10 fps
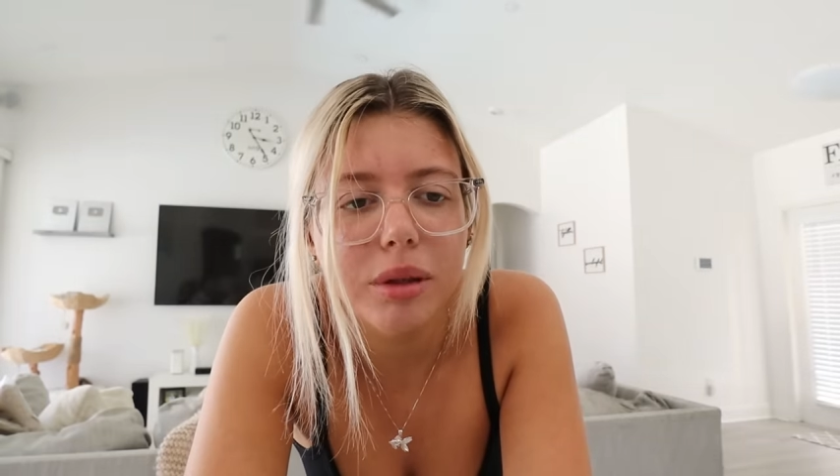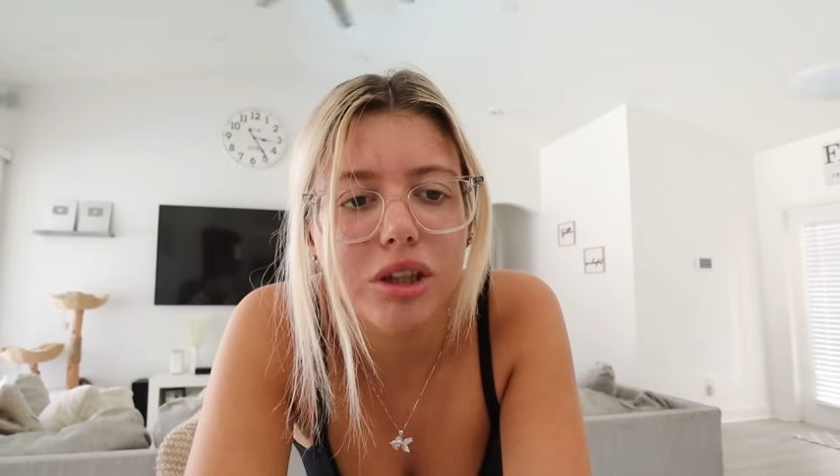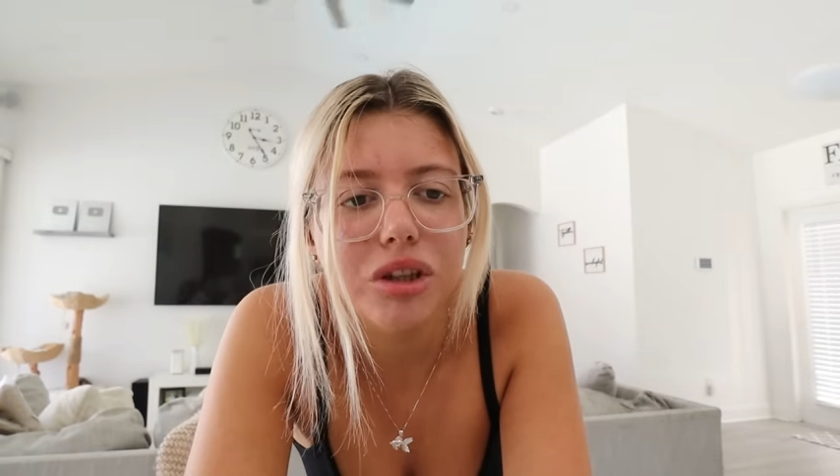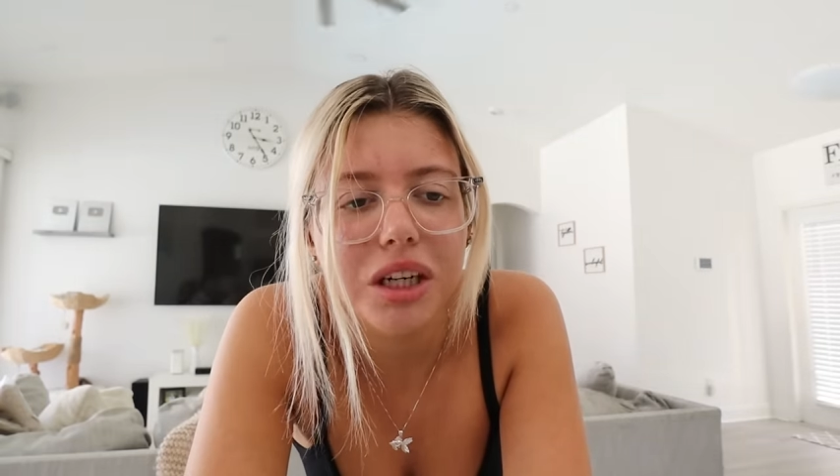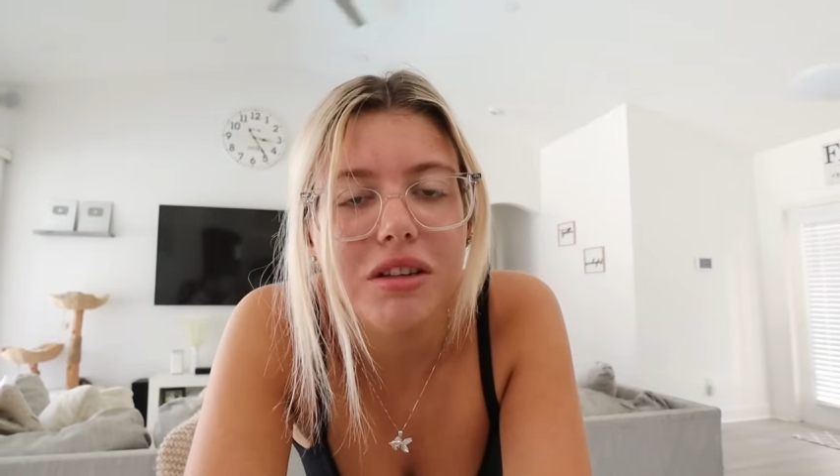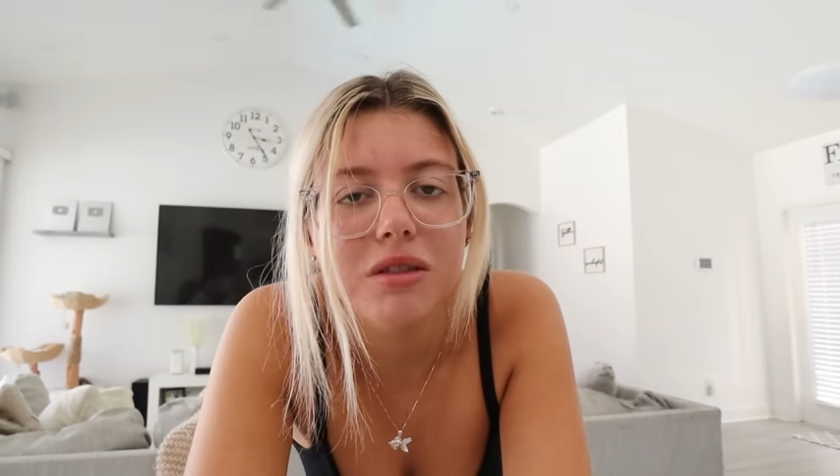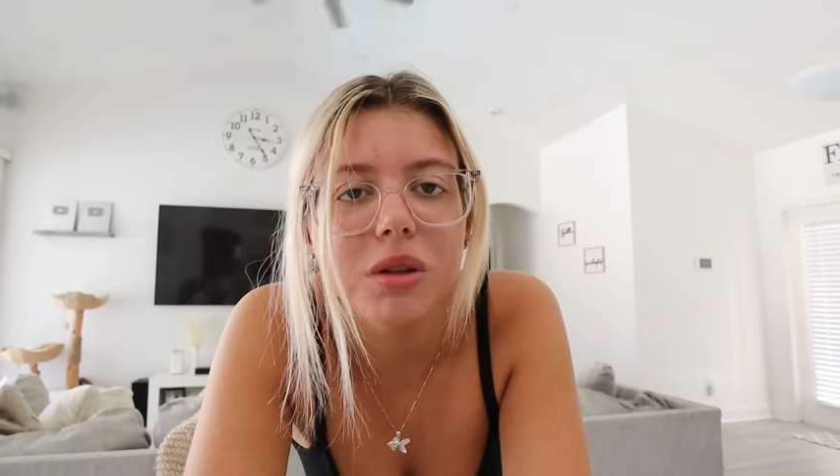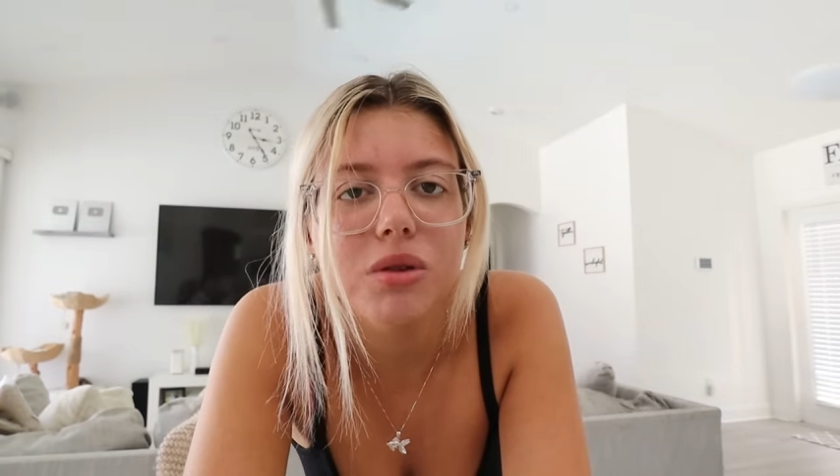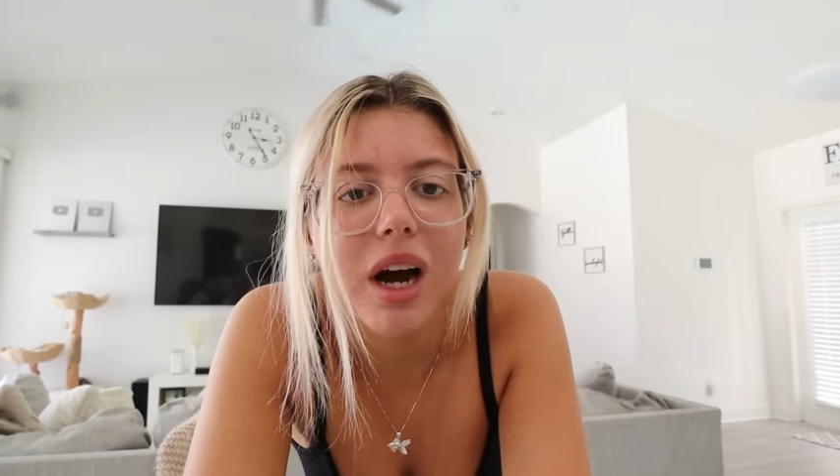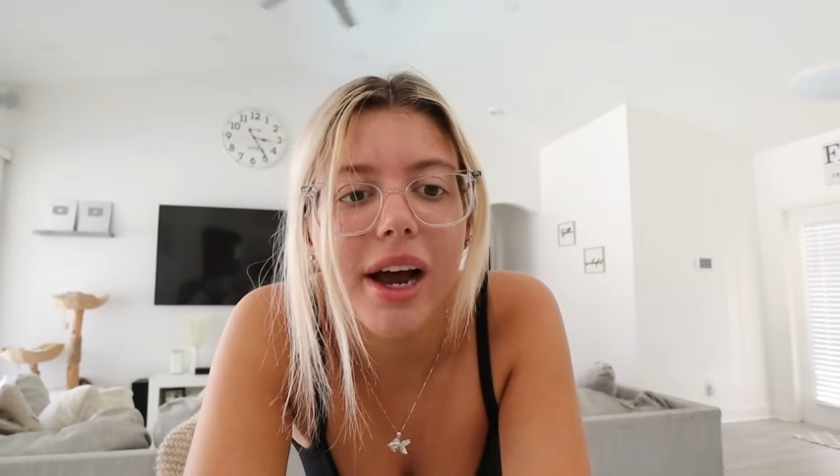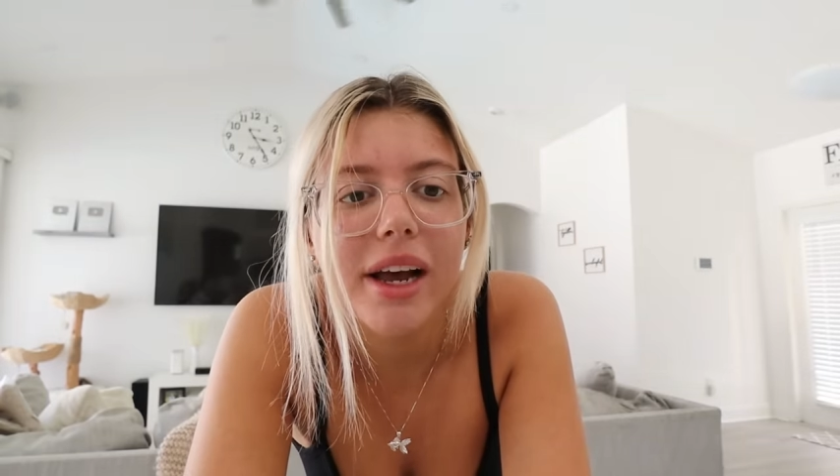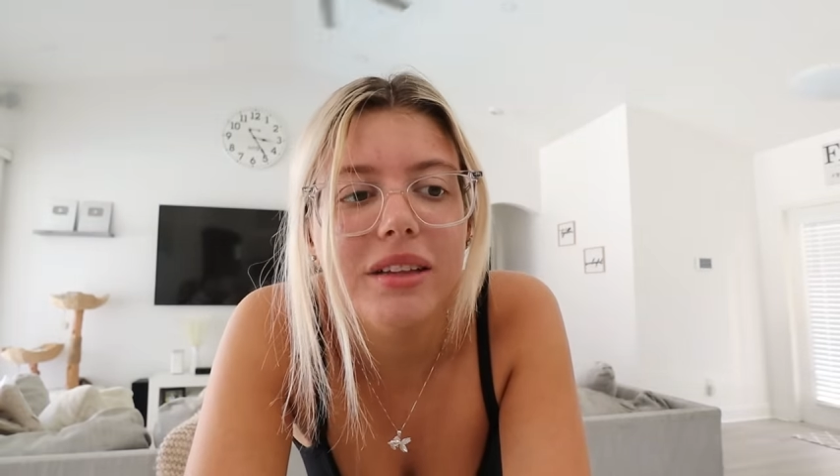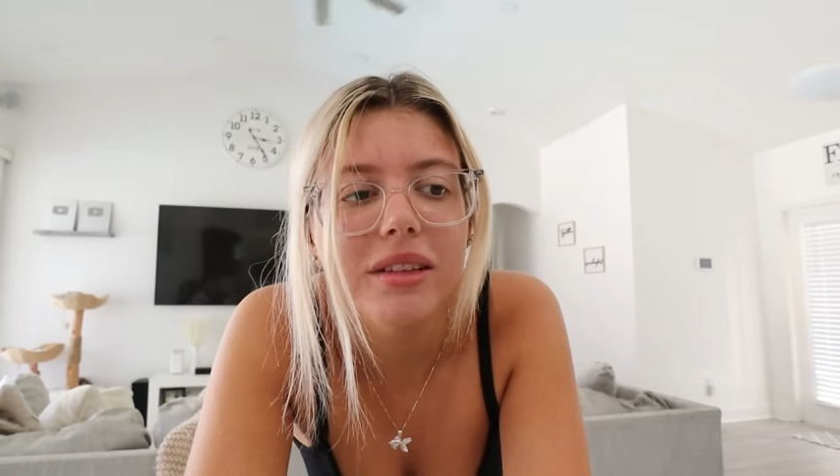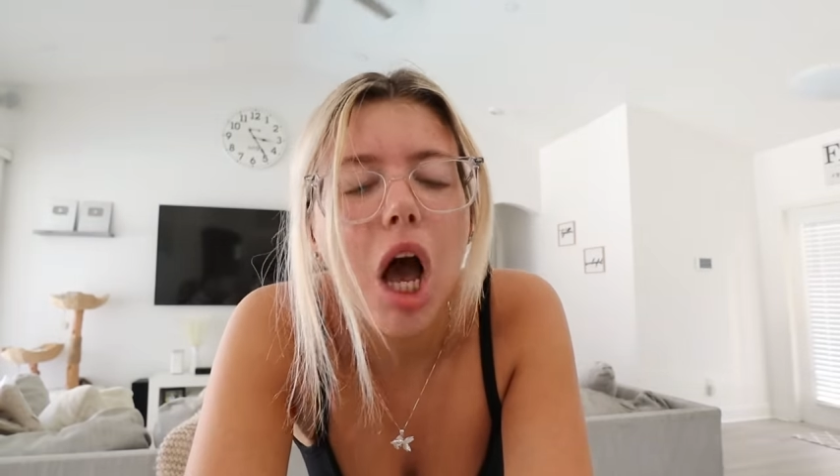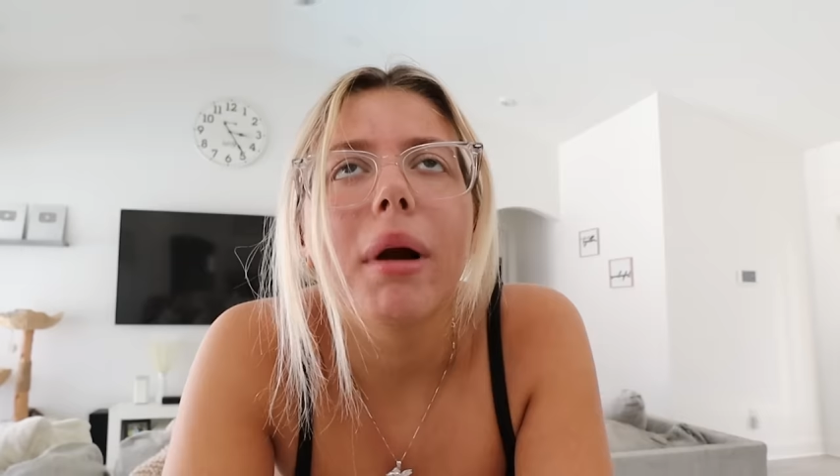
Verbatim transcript: ingredients with you guys.